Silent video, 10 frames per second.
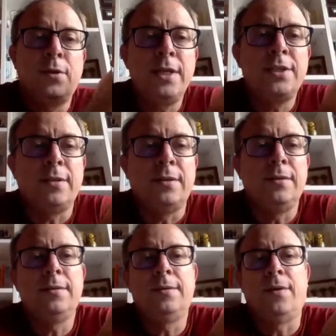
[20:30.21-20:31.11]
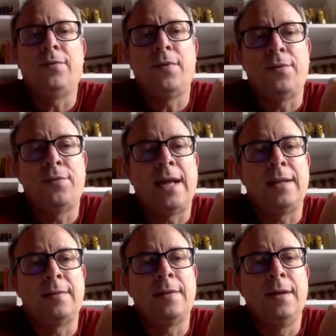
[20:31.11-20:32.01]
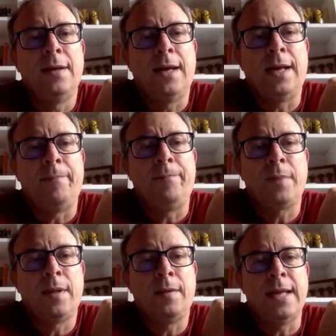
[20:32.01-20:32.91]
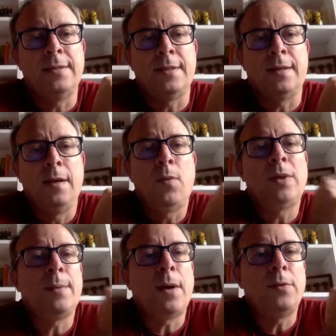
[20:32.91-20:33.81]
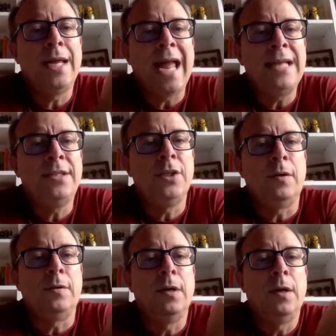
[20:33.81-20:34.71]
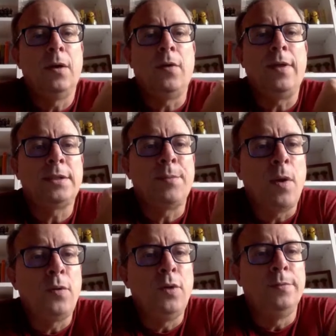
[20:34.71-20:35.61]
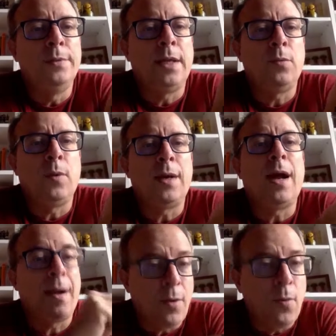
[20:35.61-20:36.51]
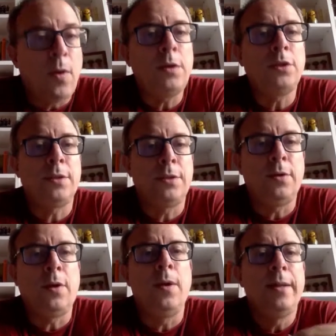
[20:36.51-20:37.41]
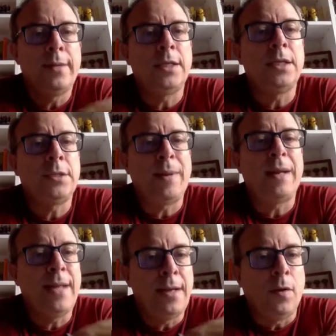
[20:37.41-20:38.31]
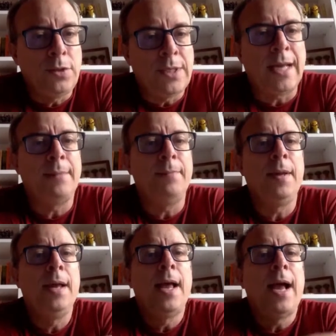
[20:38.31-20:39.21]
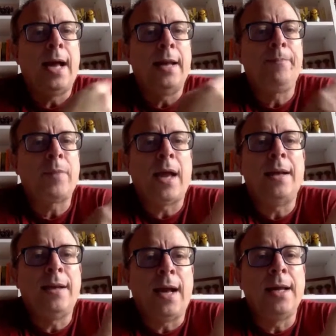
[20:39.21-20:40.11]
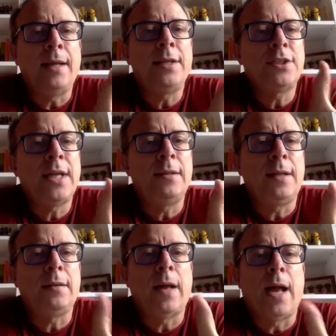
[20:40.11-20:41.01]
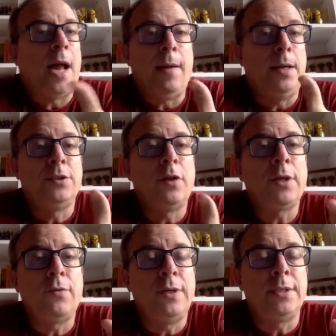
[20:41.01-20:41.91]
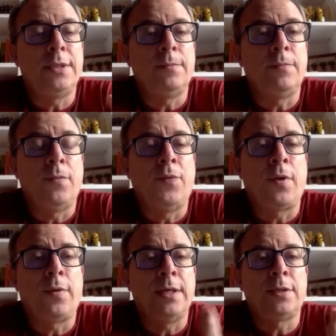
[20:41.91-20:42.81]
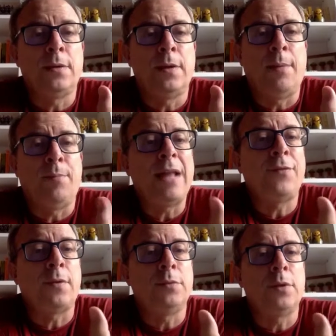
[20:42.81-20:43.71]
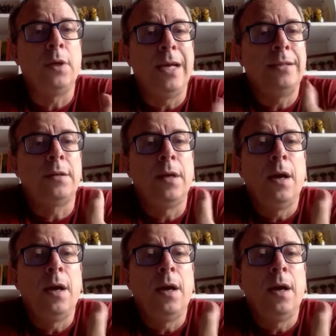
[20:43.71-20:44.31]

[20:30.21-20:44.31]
origin of that data? What about the NGO or the small group that are the ones, that spend their own time? And I understand that it's not a criticism for these platforms. It's